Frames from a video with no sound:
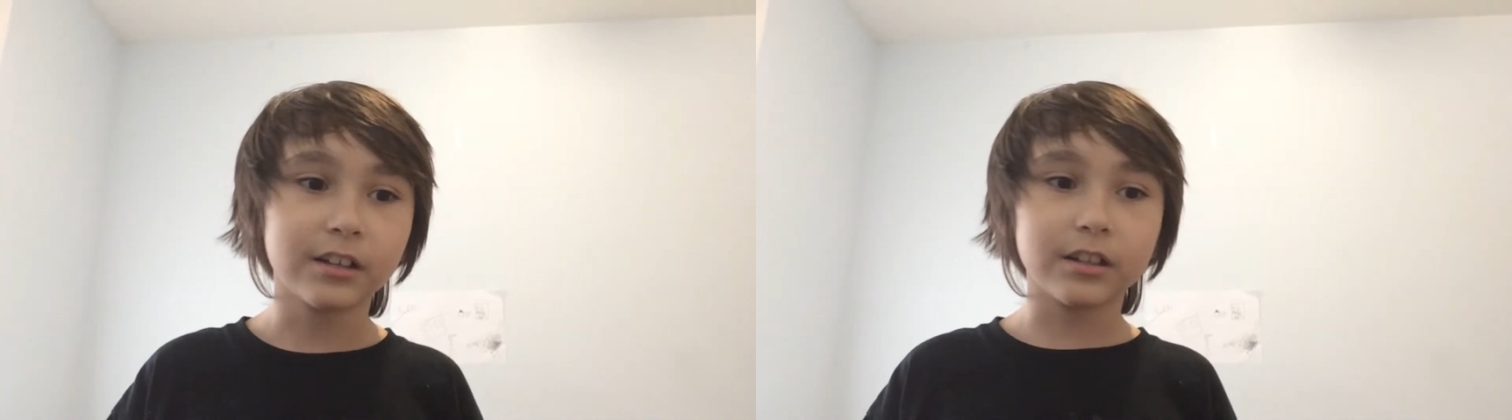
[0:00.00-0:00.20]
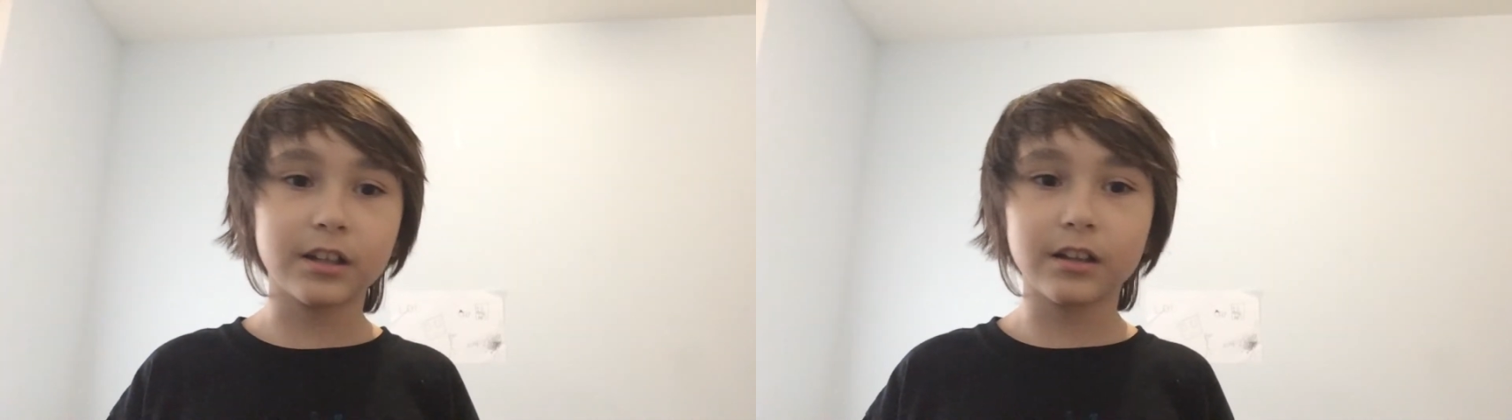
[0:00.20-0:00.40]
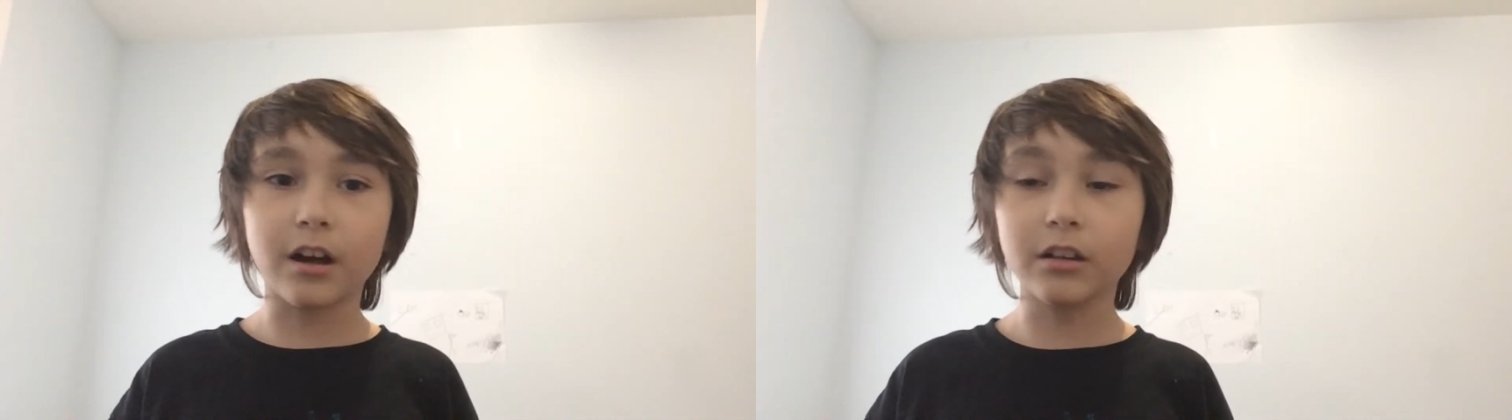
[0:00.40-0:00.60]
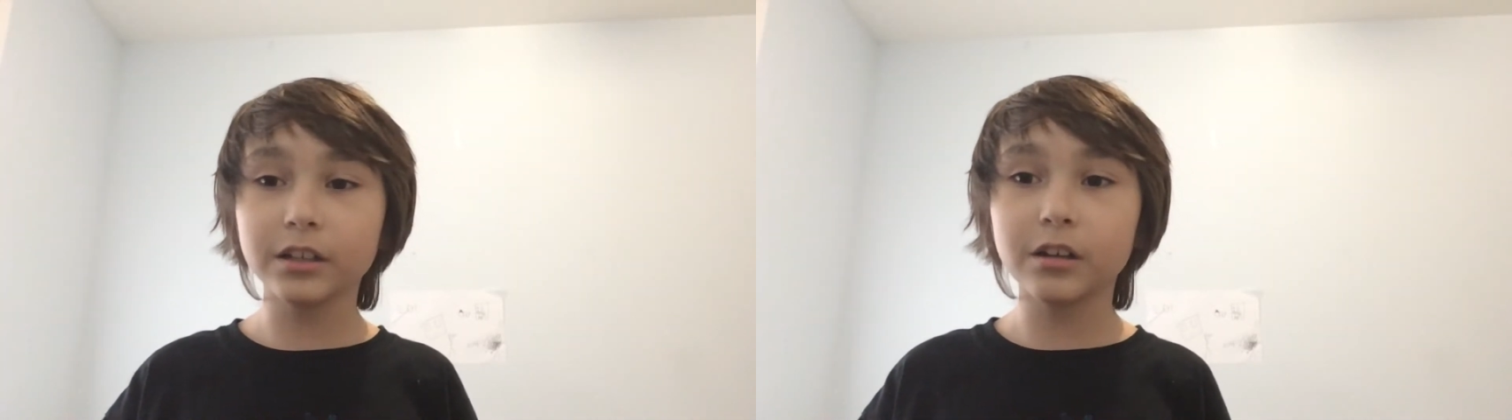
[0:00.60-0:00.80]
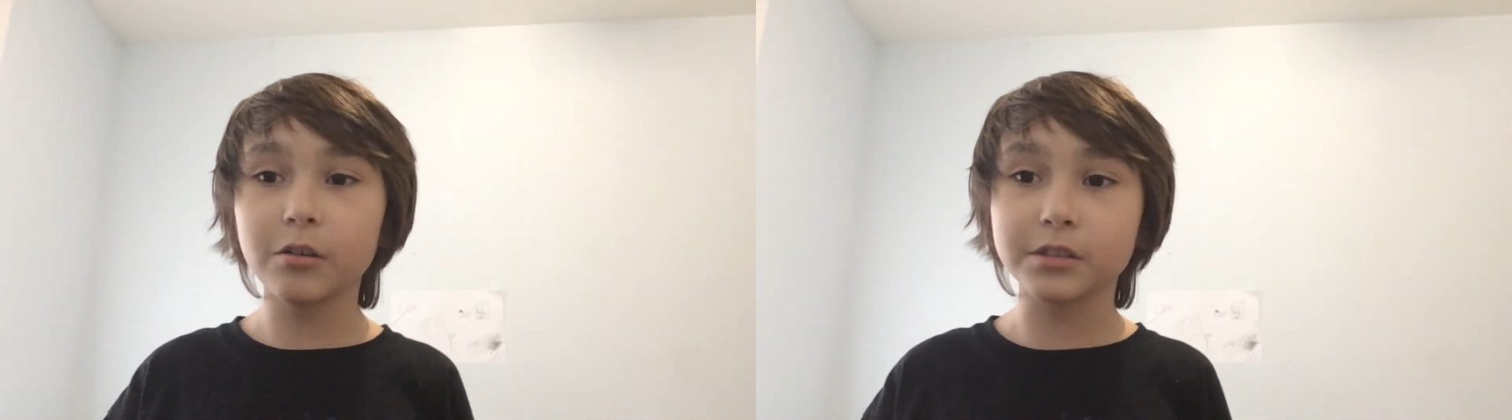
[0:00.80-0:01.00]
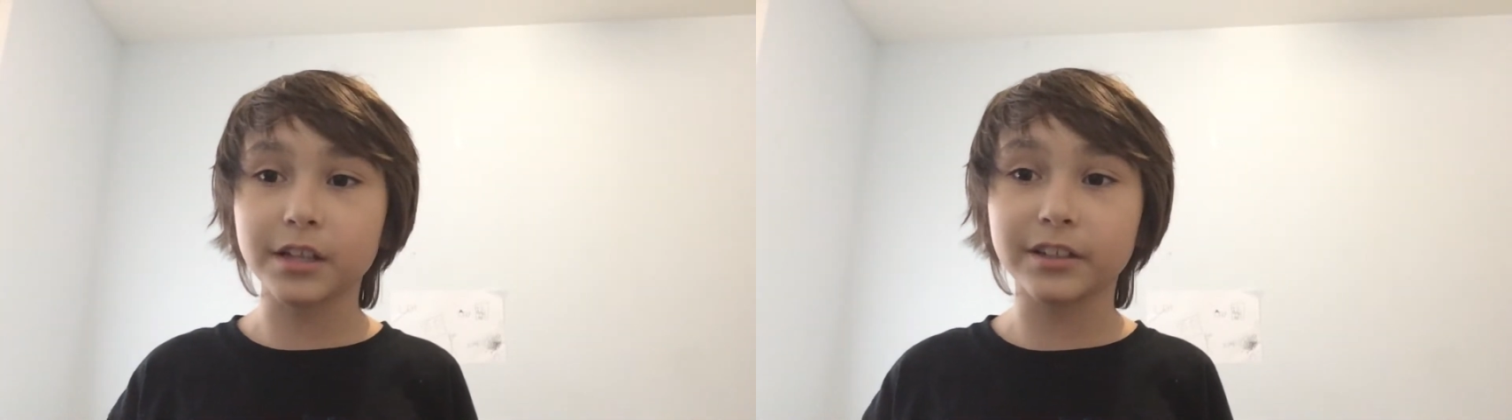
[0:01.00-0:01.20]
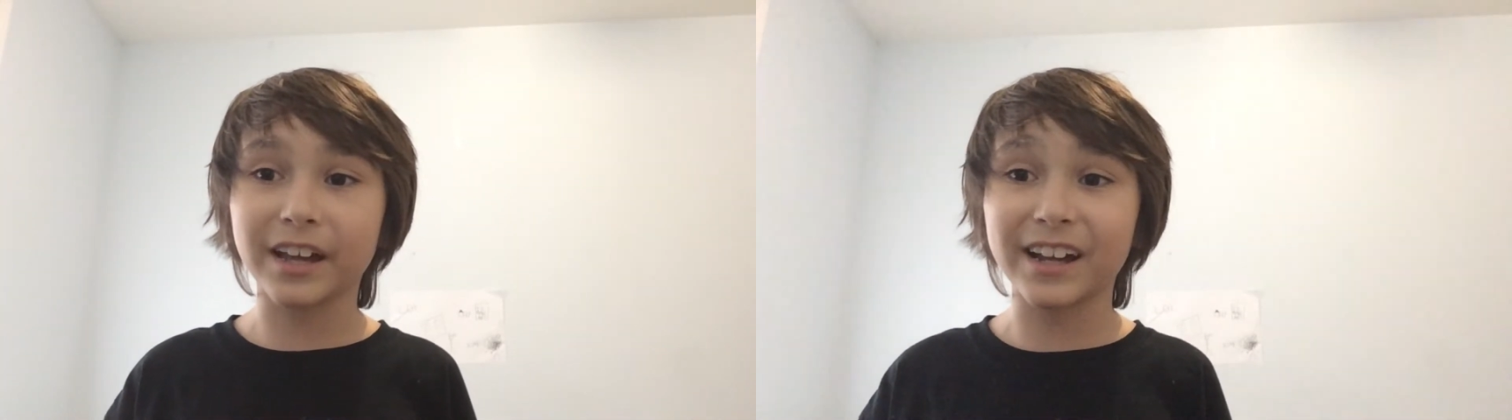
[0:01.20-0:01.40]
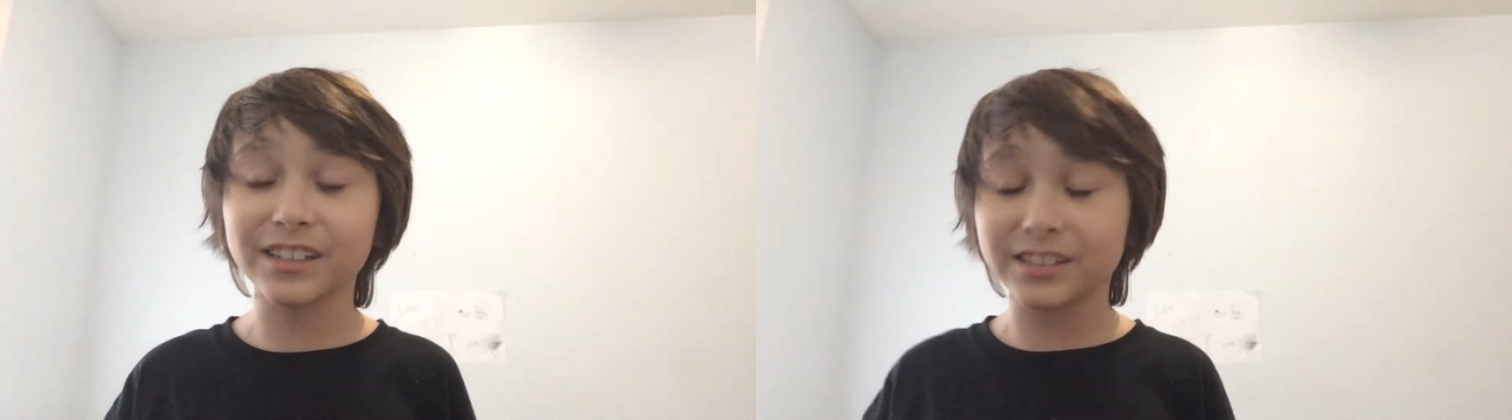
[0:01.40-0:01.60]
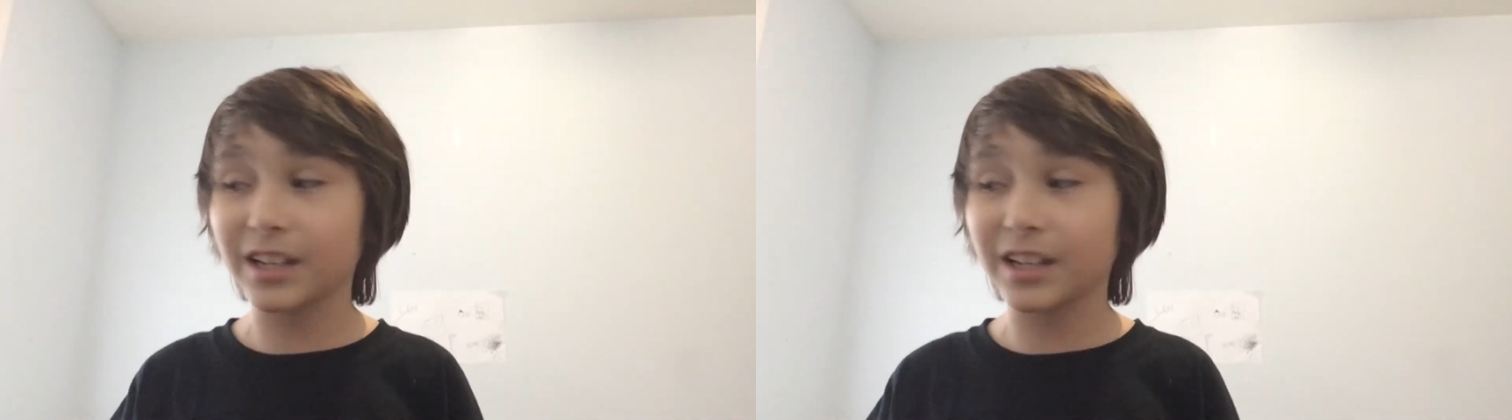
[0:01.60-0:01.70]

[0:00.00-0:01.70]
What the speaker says: All I know is that you can't